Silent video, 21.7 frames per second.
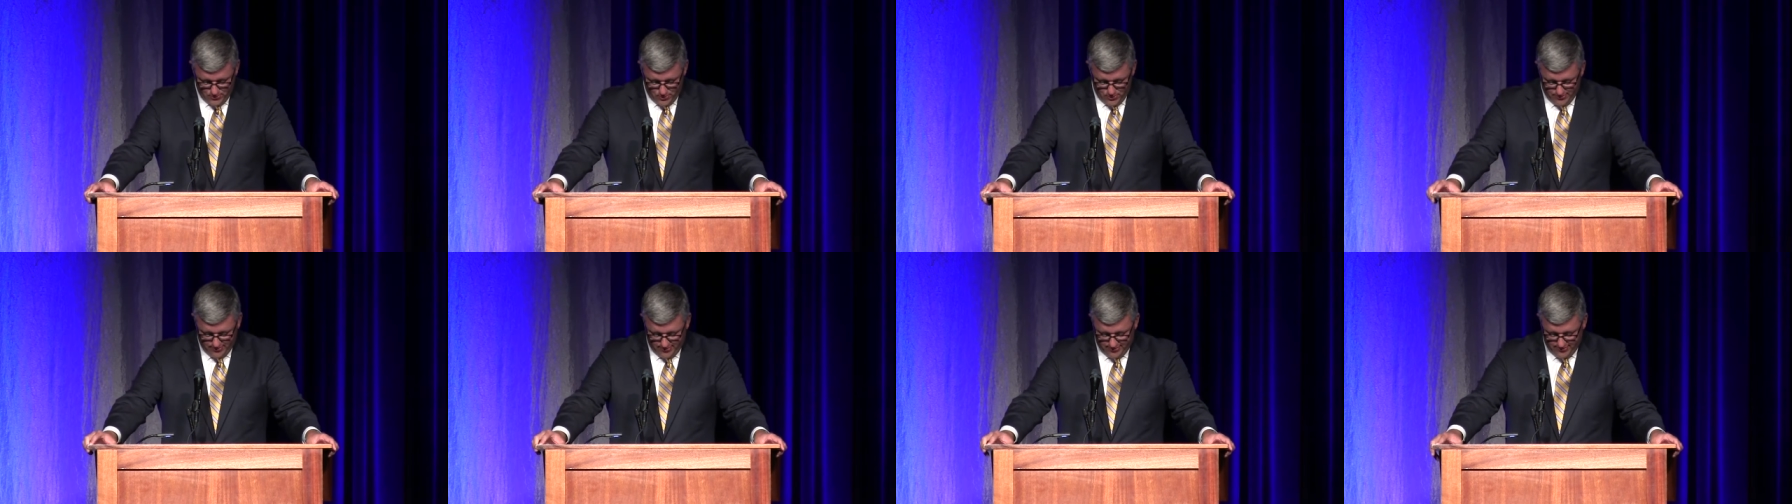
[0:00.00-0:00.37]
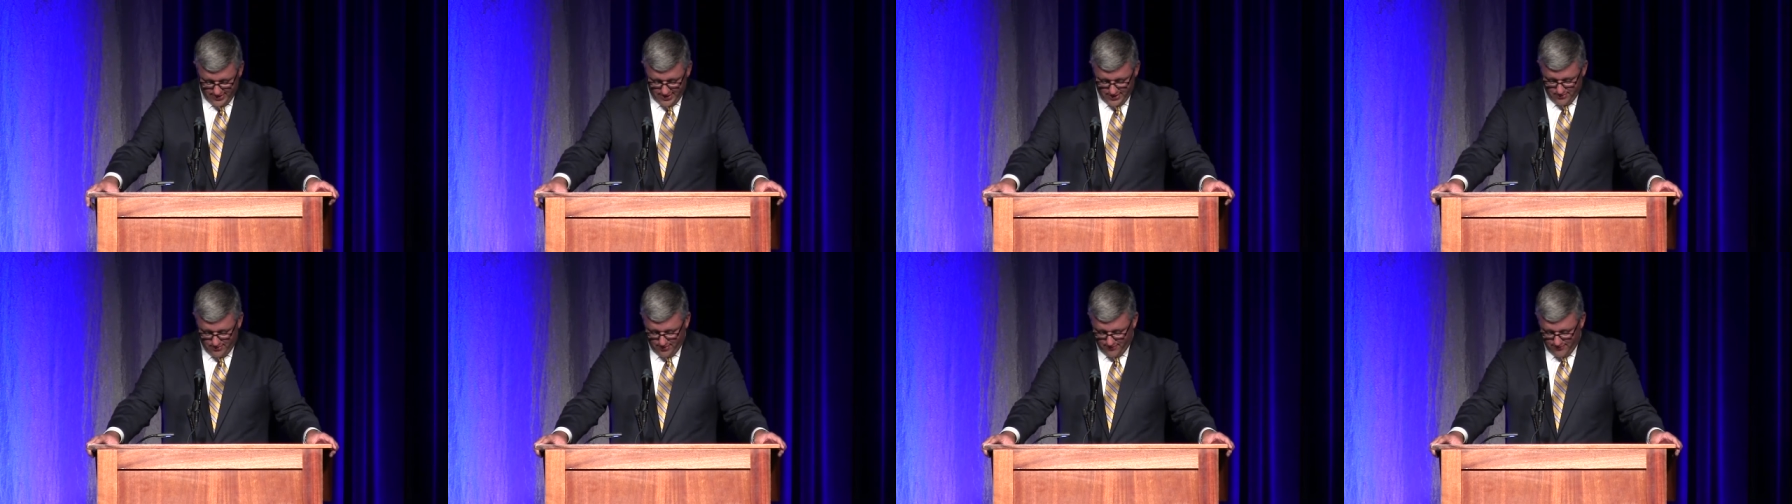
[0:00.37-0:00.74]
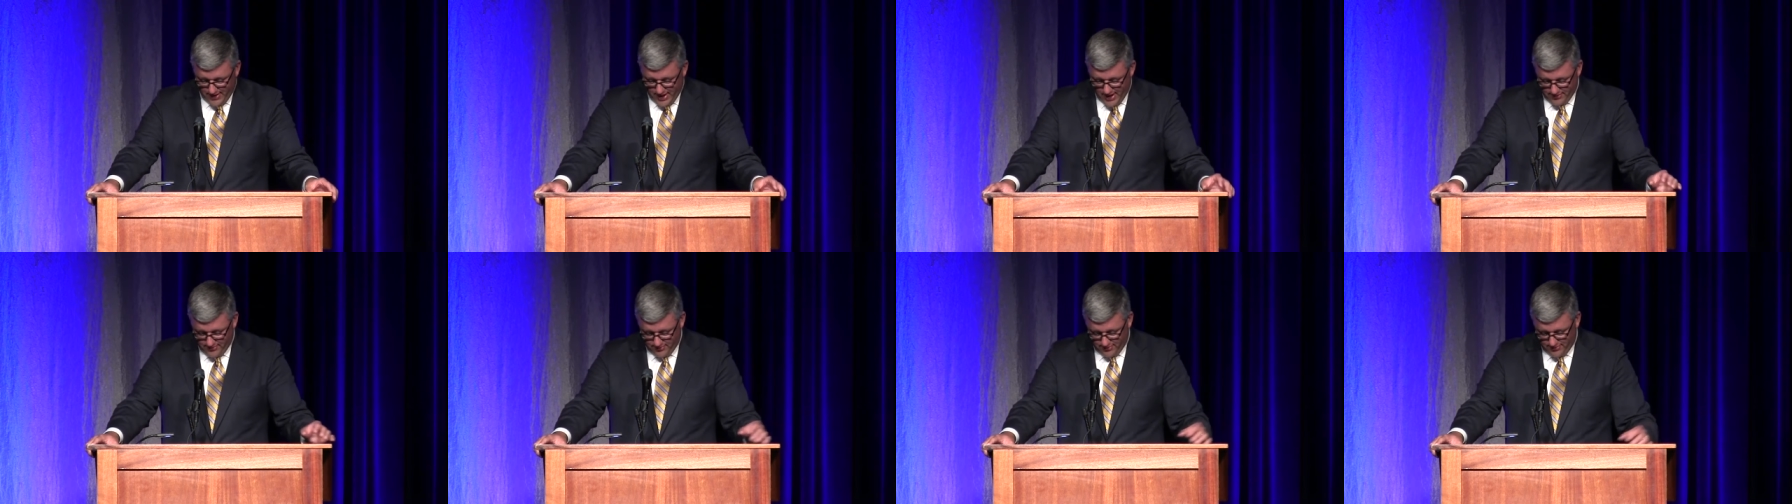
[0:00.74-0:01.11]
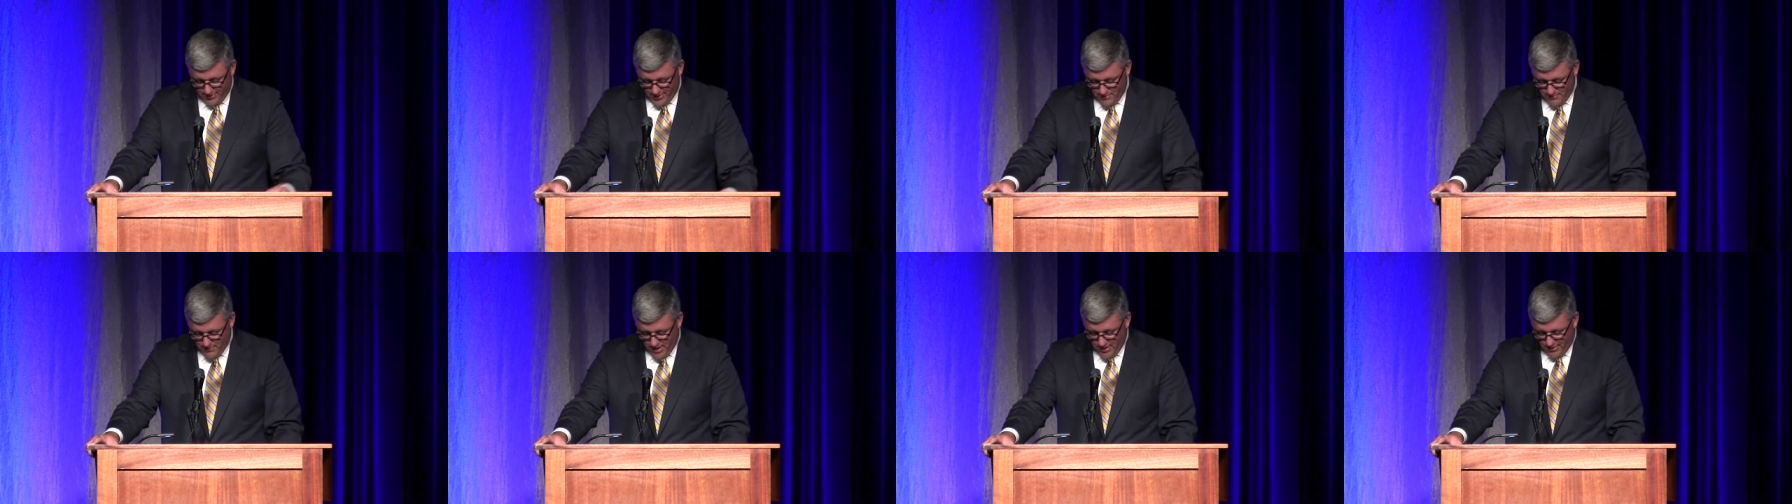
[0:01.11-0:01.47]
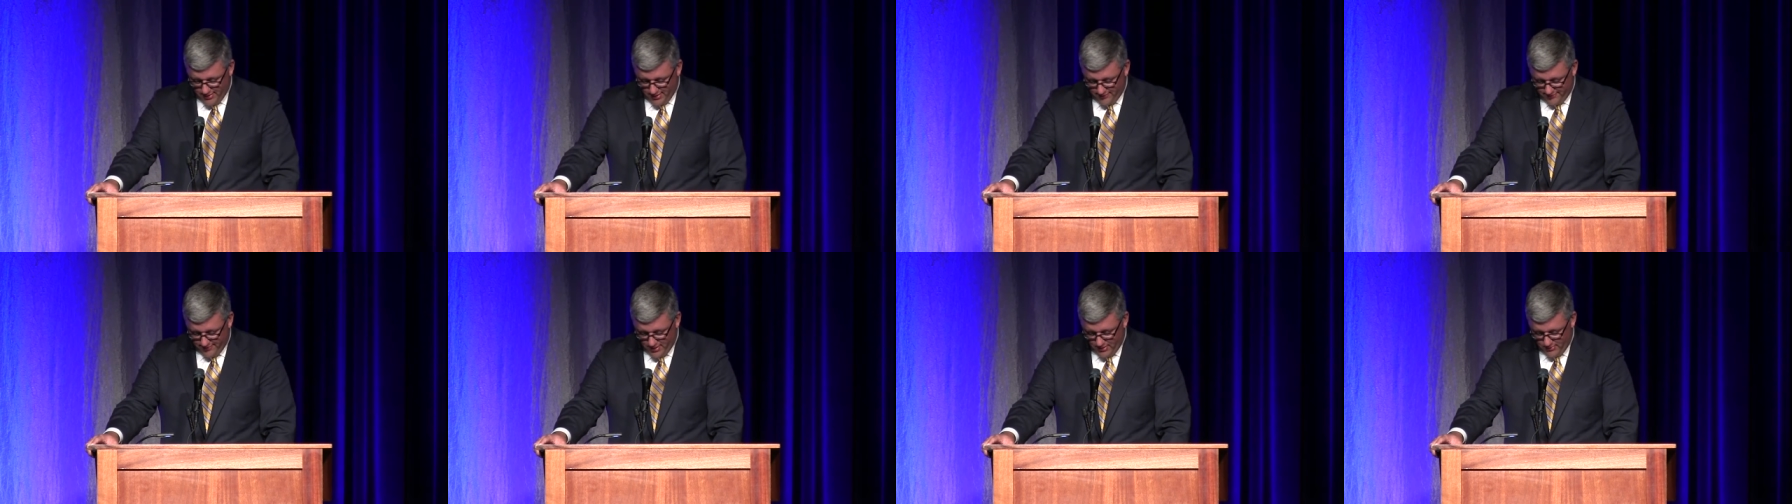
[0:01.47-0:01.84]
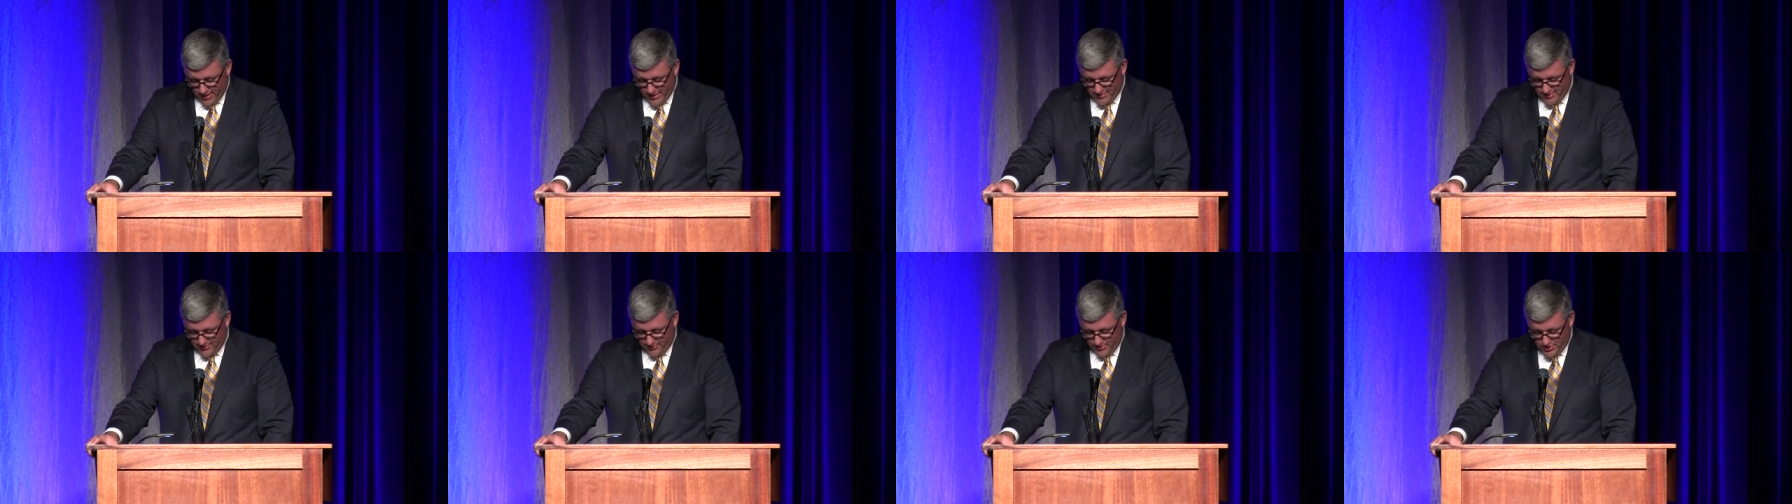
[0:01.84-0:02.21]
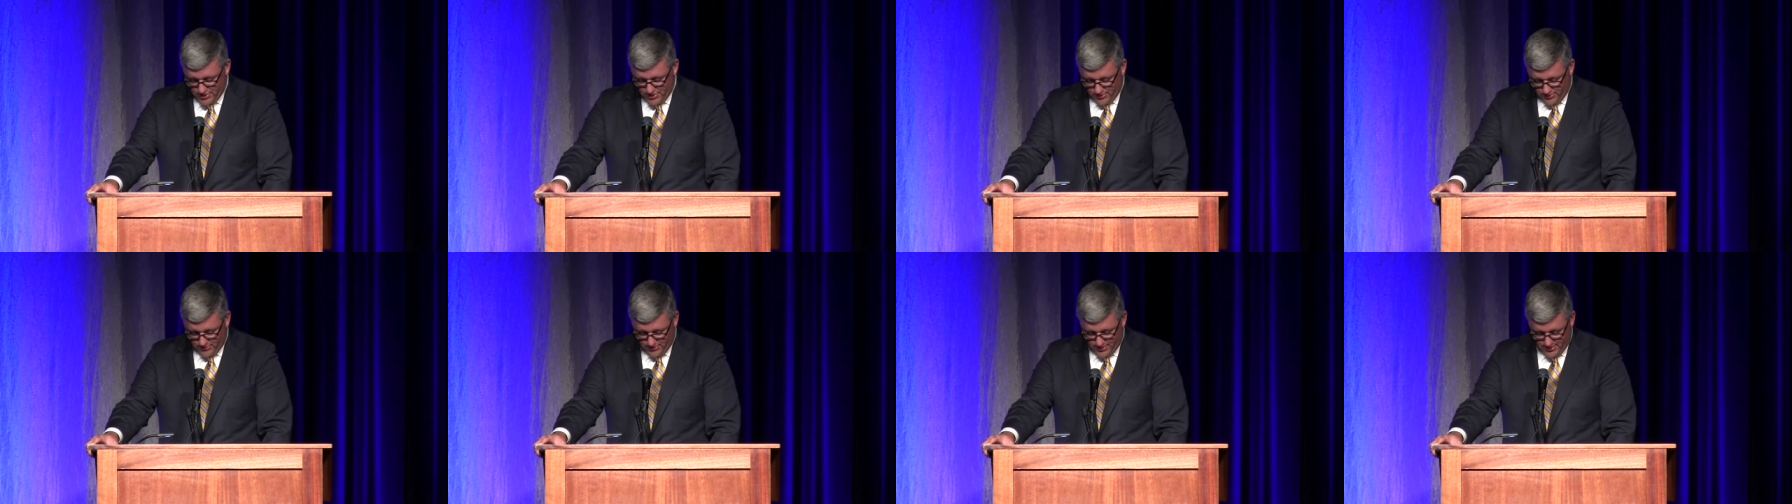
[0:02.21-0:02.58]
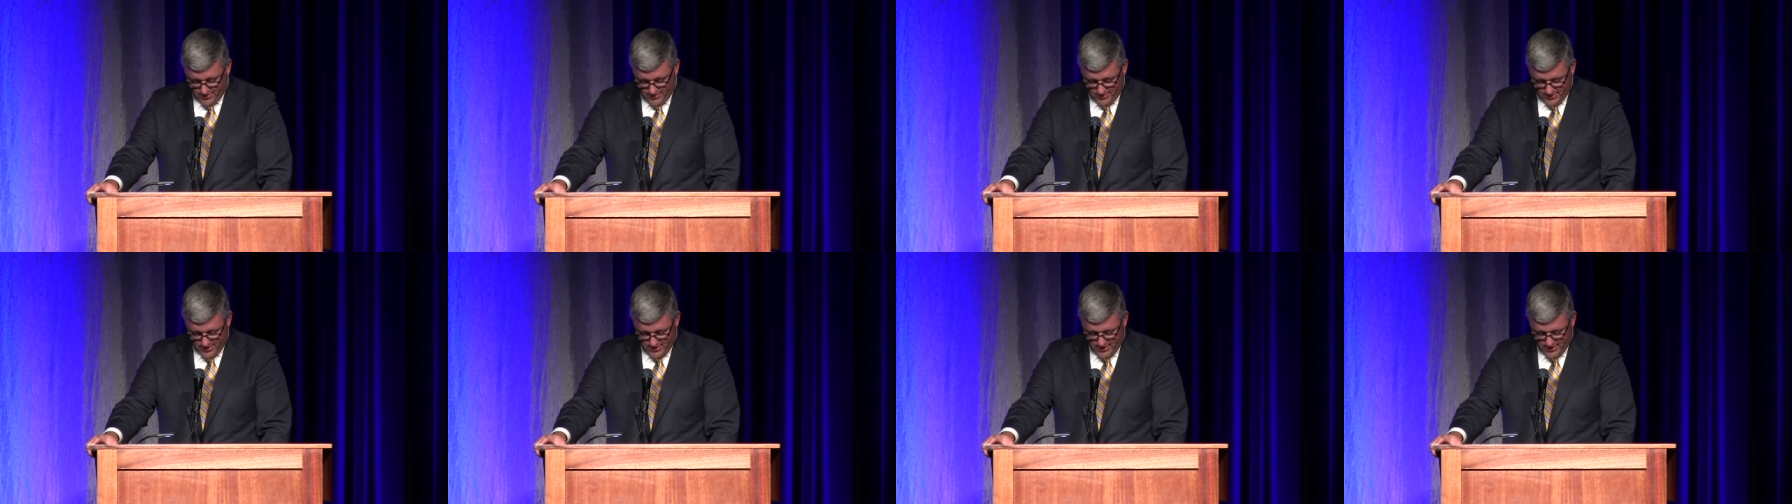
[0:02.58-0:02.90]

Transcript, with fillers: who is a senior advisor to the American Federation for Children